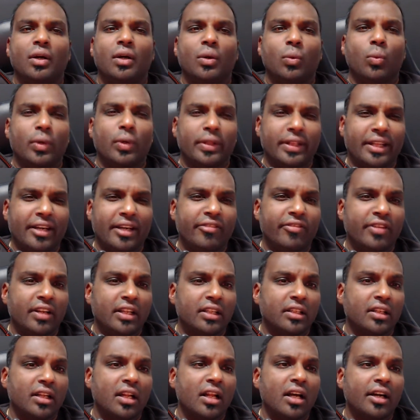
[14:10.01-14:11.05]
what they
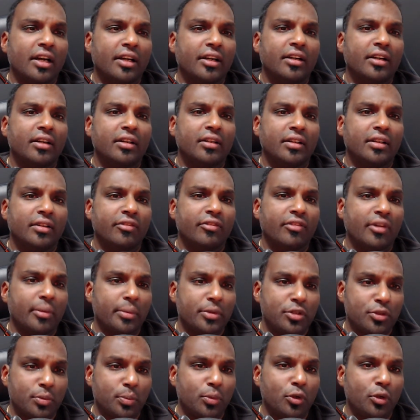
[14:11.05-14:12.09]
felt like from a
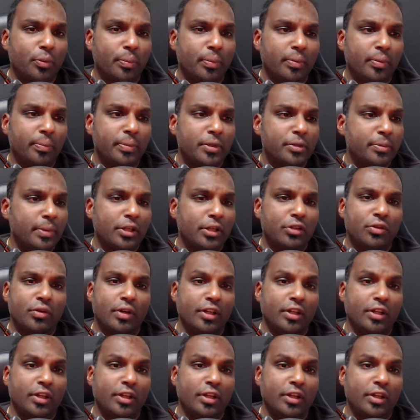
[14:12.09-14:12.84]
support perspective.